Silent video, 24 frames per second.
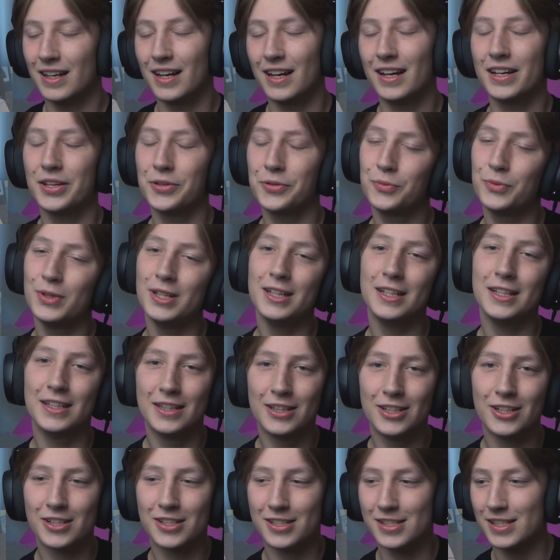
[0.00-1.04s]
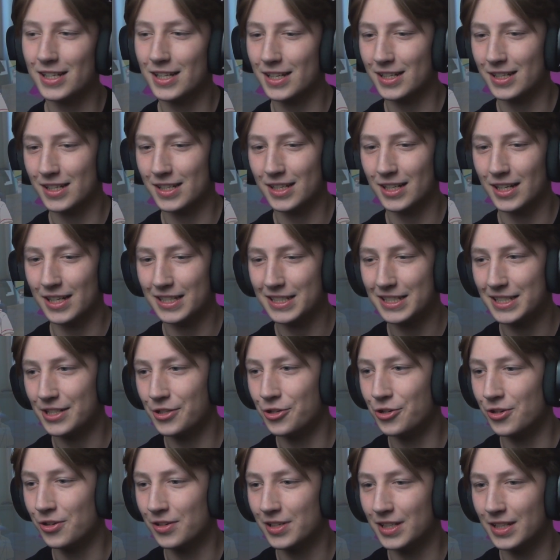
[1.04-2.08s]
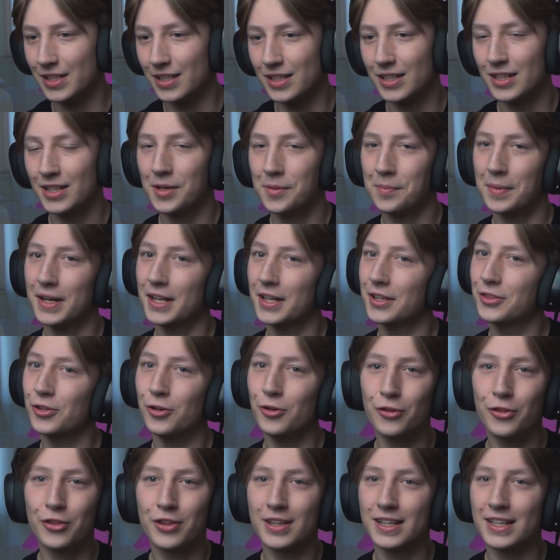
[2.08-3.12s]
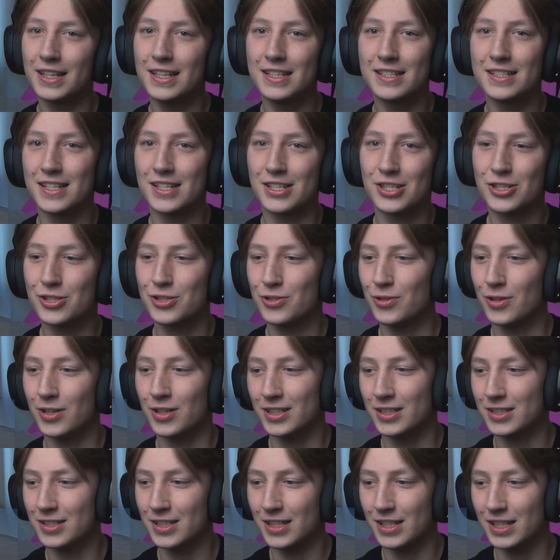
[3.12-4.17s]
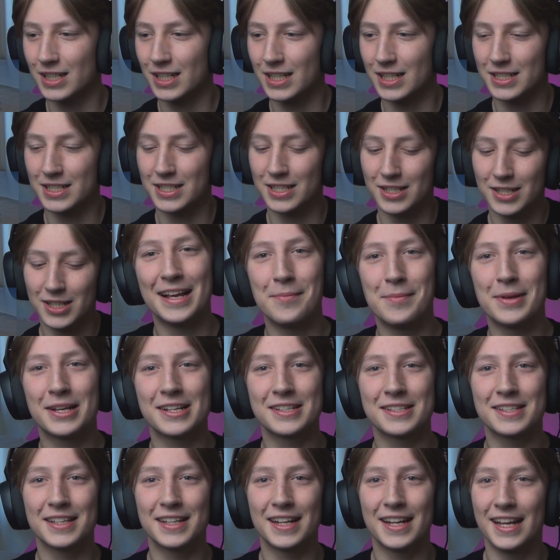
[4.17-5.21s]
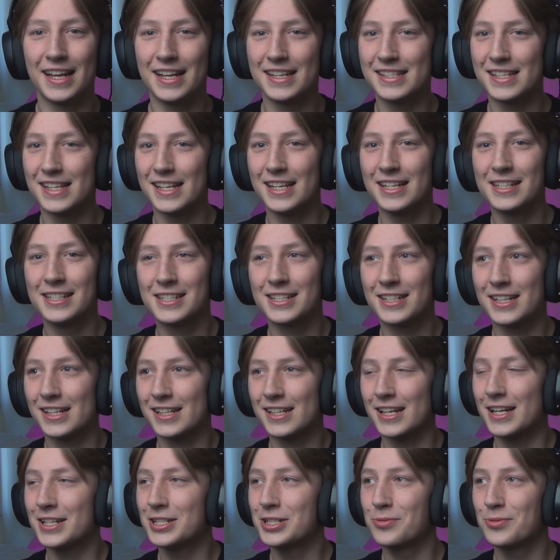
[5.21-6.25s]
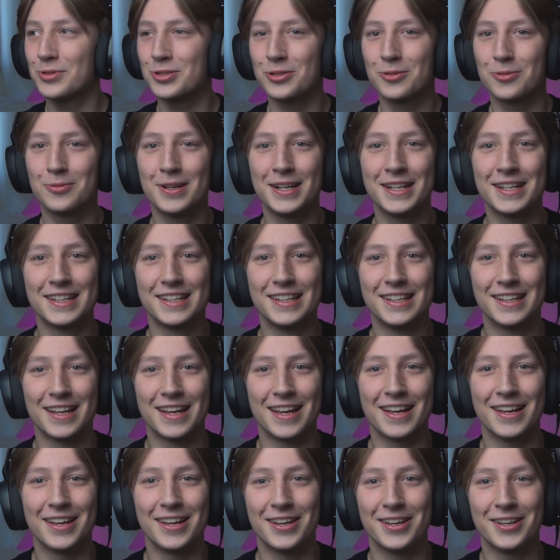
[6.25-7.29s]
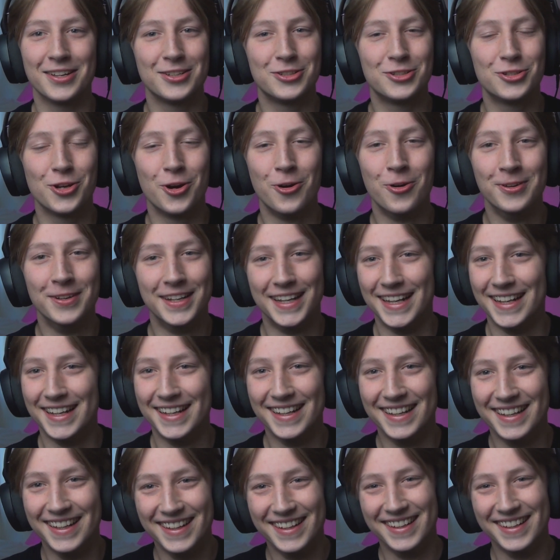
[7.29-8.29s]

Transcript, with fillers: He really looks like Kakashi Hoki, but I don't think he's as strong as Kakashi, because at his age, Kakashi was already a, a jonin,